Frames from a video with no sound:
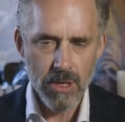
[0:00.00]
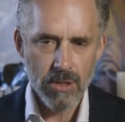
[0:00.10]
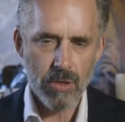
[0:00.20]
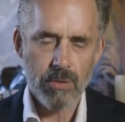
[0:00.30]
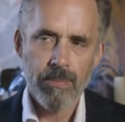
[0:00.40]

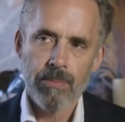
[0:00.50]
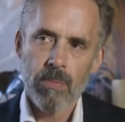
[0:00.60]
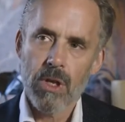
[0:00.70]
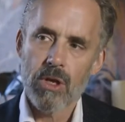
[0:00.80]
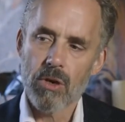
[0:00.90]
So
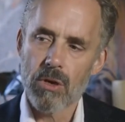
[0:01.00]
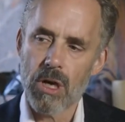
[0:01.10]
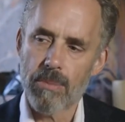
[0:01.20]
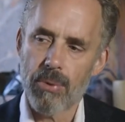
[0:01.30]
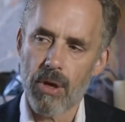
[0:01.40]
your
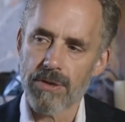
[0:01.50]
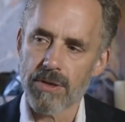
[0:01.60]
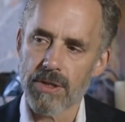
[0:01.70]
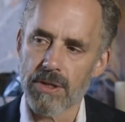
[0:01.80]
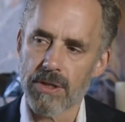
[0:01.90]

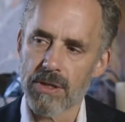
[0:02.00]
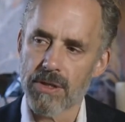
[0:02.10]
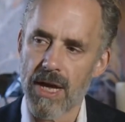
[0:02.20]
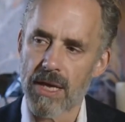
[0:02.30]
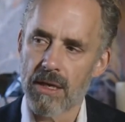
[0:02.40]
hypothesis is
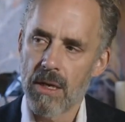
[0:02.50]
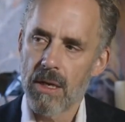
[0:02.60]
that